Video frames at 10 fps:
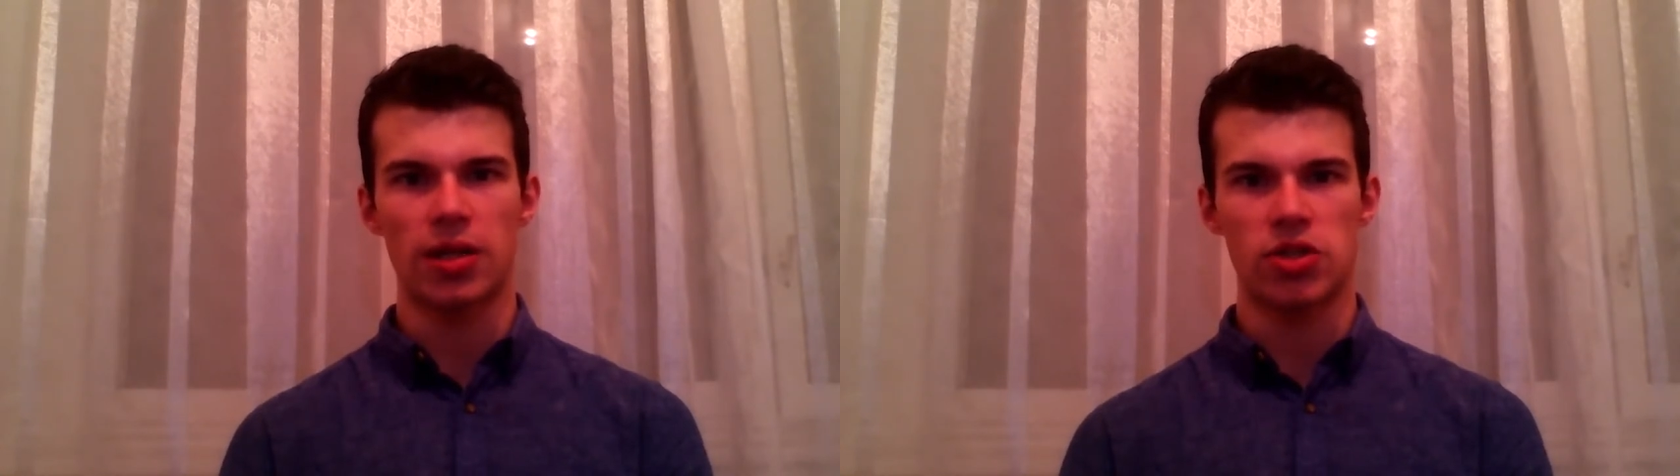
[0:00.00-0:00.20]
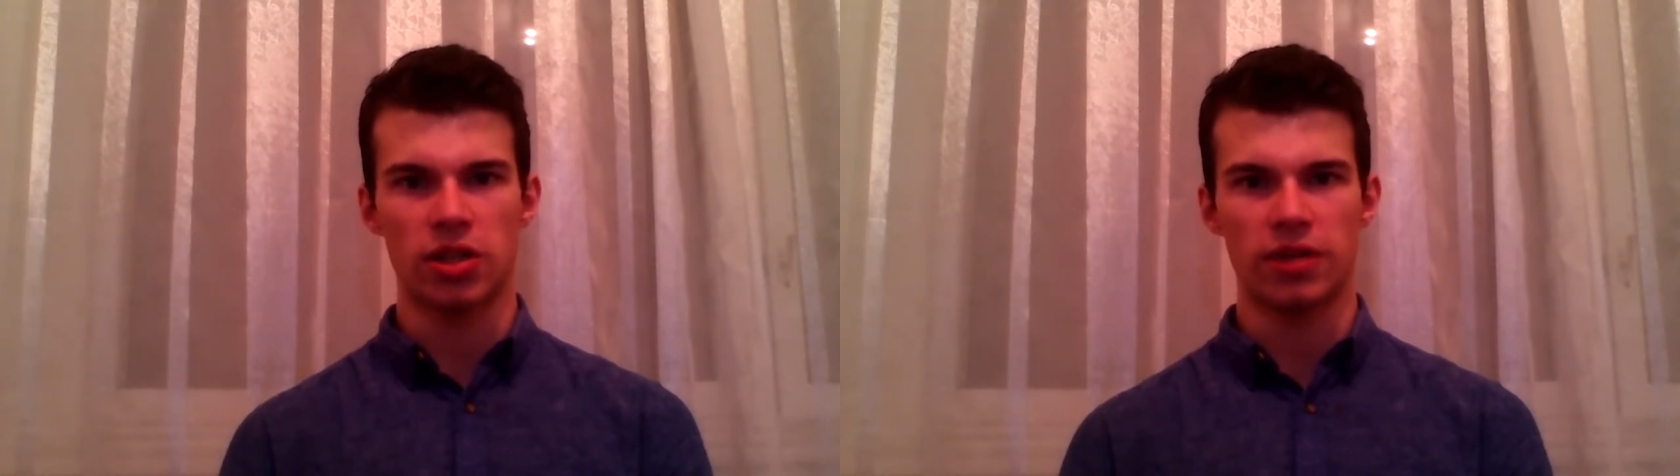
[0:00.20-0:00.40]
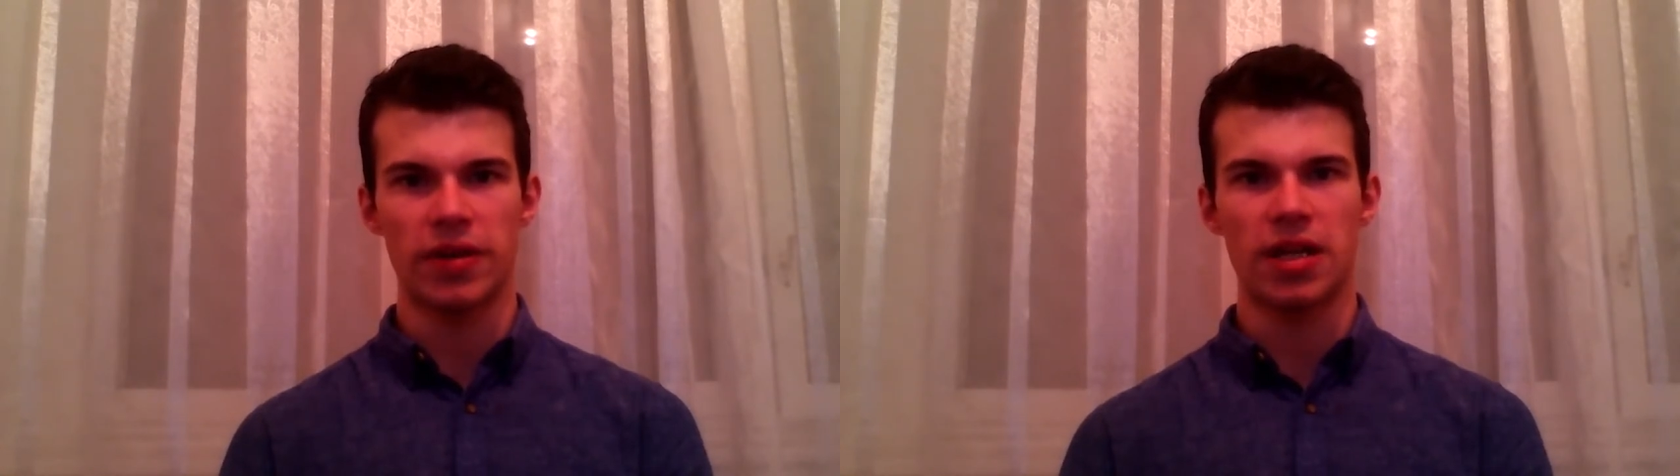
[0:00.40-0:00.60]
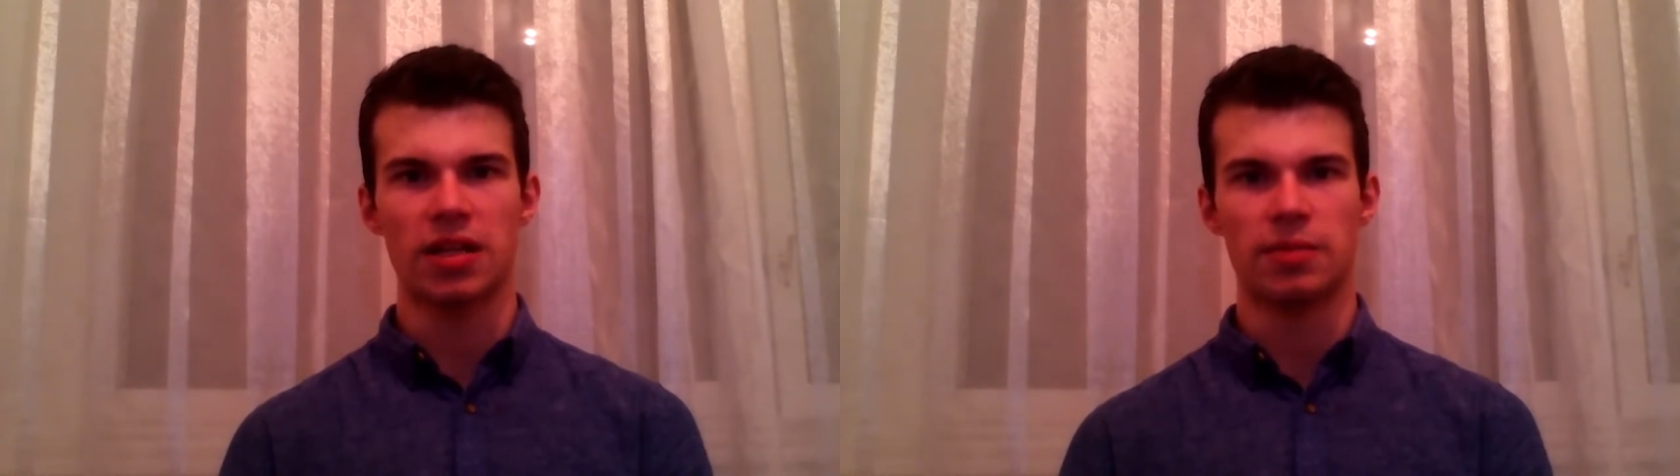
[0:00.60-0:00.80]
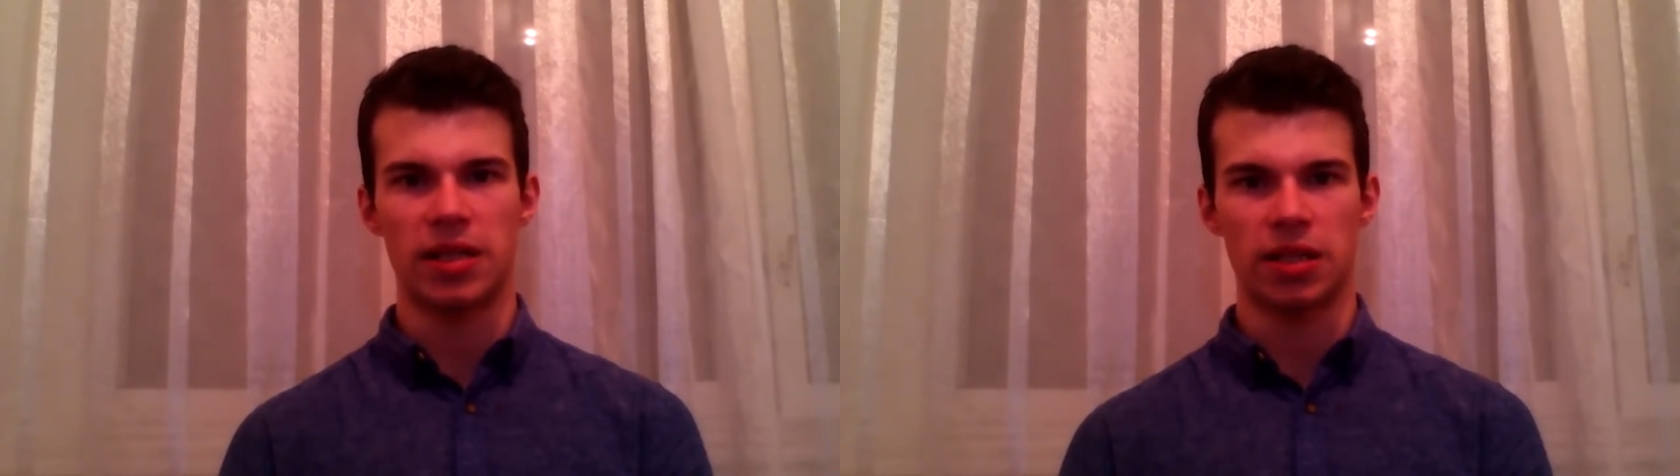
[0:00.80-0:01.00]
Engineering
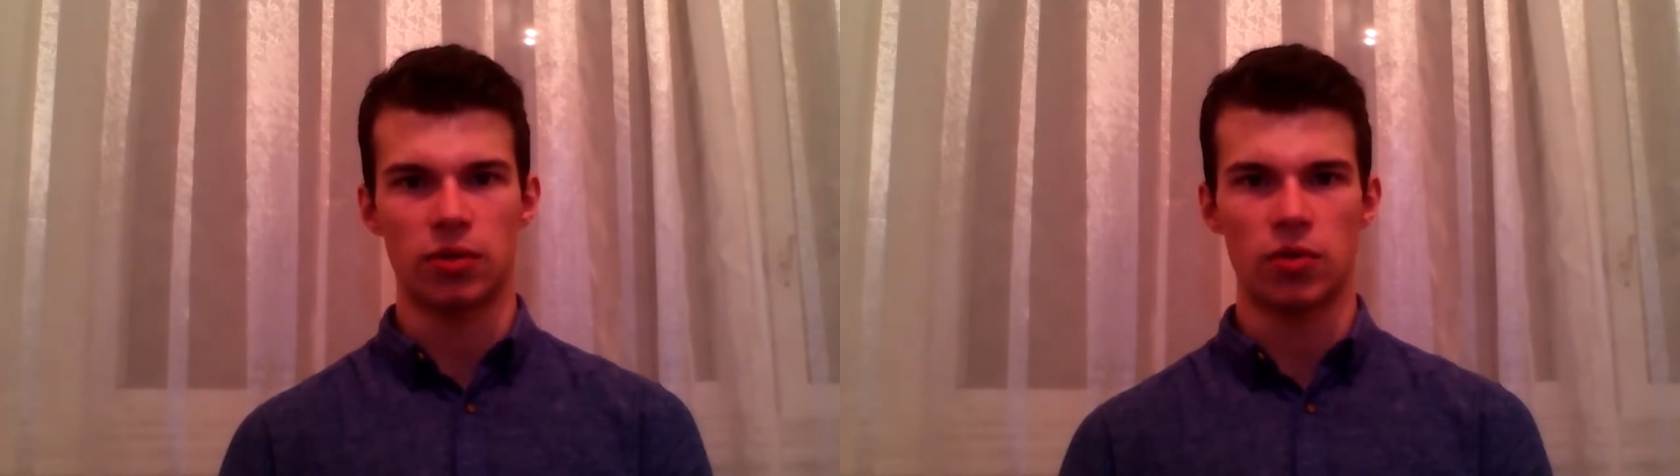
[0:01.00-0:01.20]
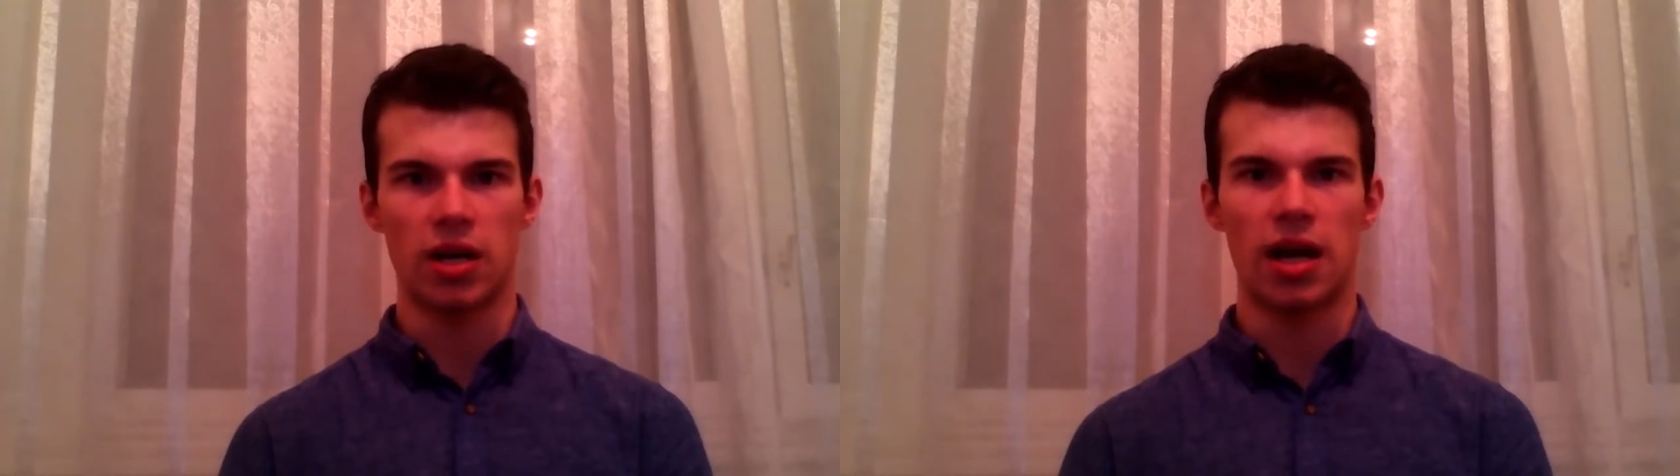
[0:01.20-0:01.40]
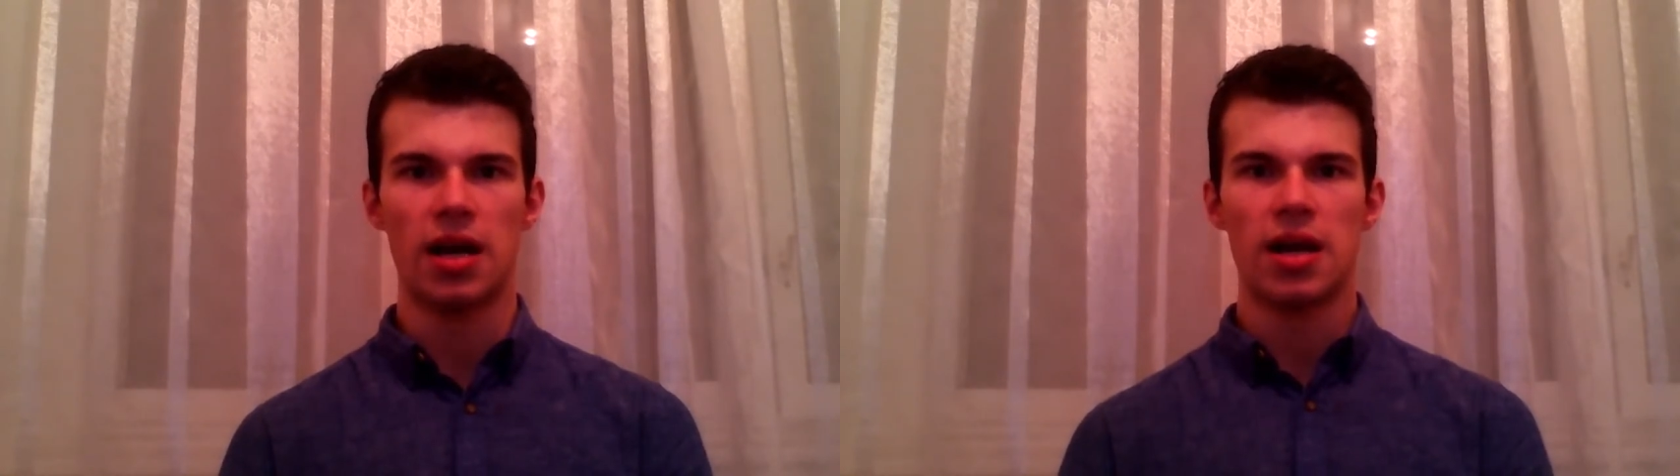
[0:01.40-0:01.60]
in Banja Luka,